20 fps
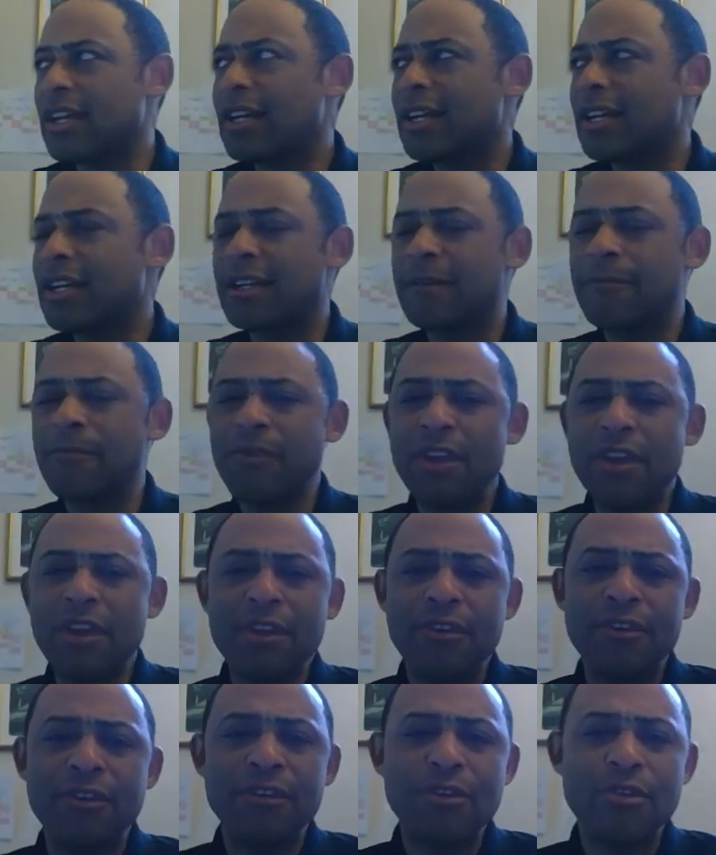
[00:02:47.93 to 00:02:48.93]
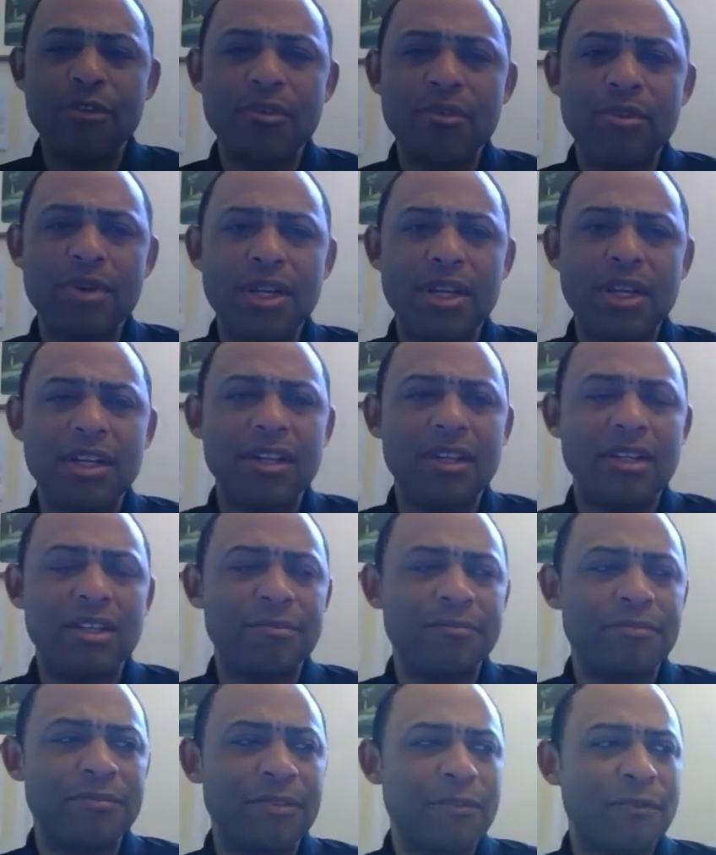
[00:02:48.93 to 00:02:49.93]

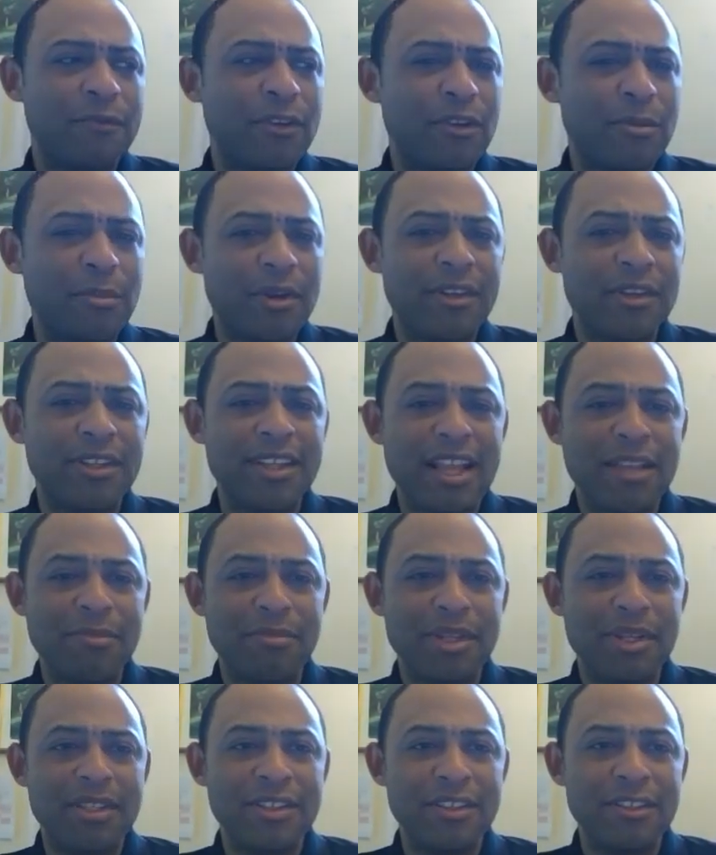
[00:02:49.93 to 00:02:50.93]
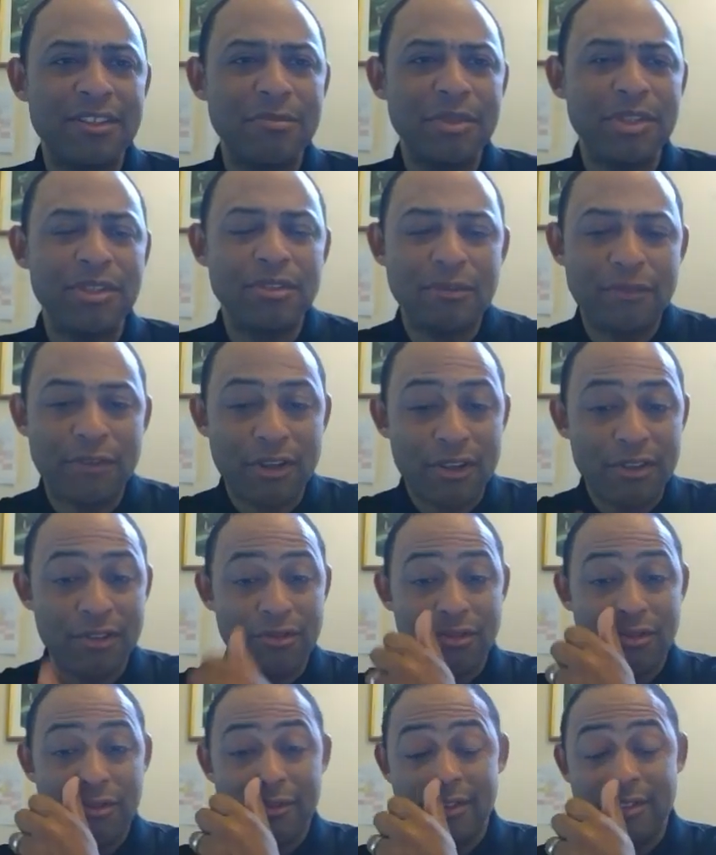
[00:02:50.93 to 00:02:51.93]
Father Martin had been in the middle of a
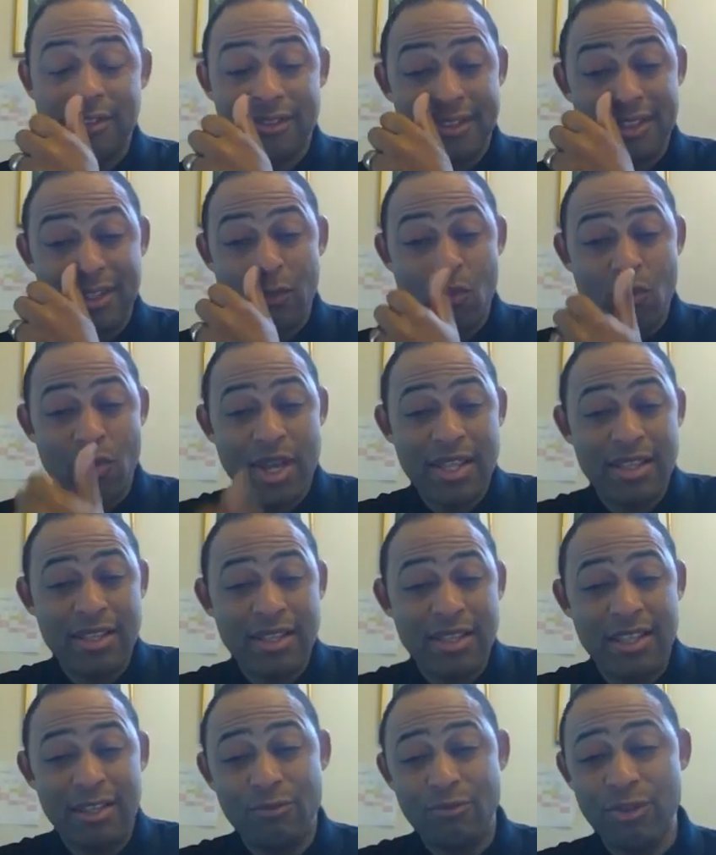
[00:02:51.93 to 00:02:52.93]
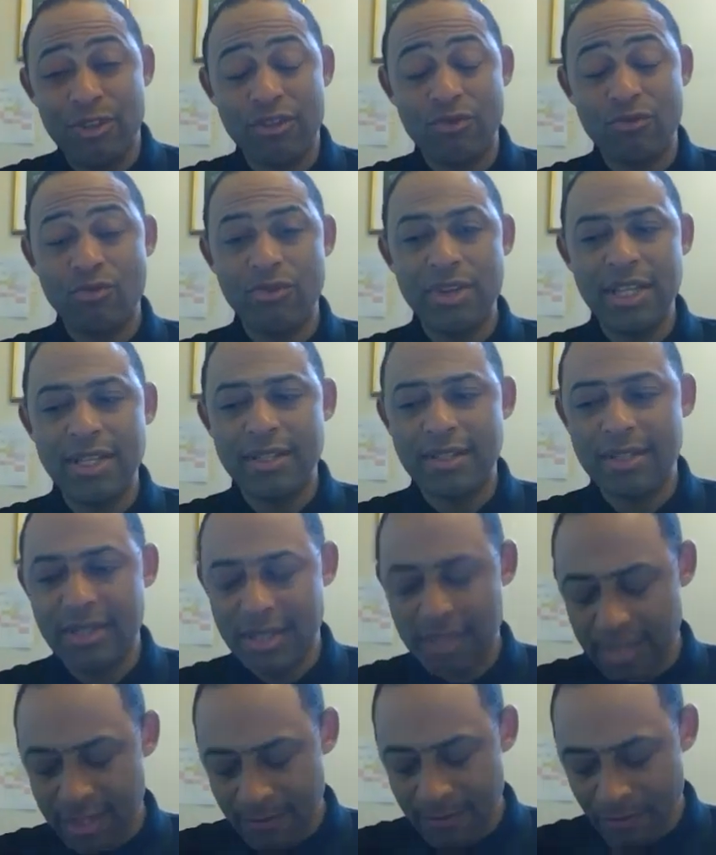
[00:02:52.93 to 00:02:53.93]
controversy when he
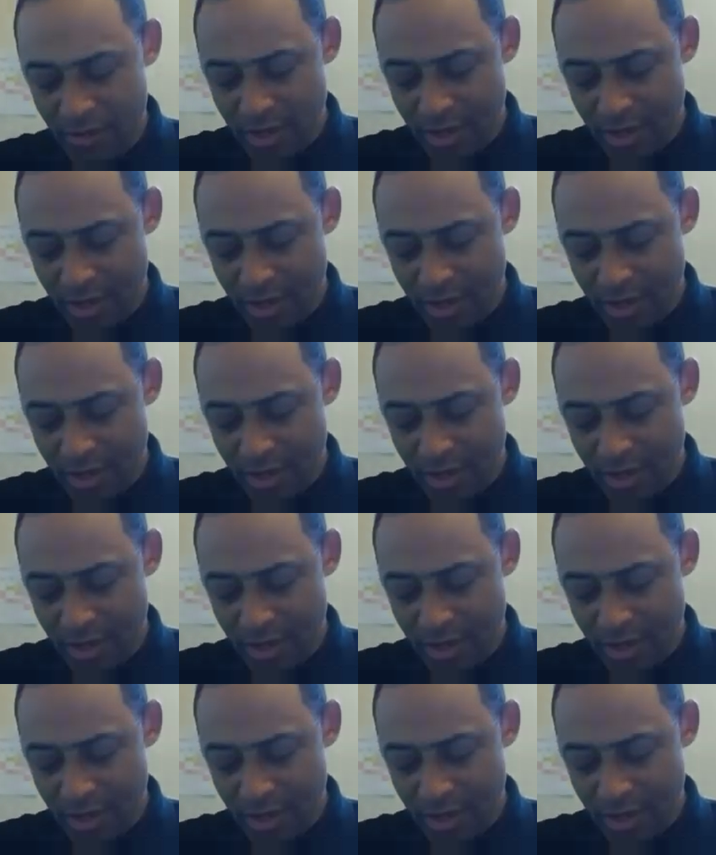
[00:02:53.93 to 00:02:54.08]
retweeted